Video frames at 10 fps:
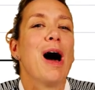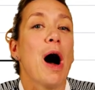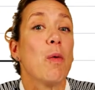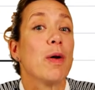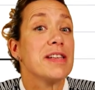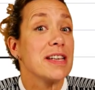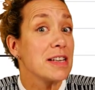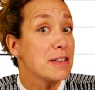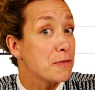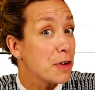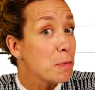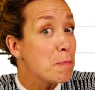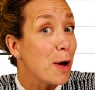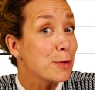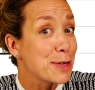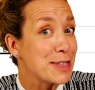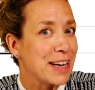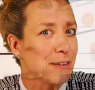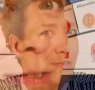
I wanted it to feel positive.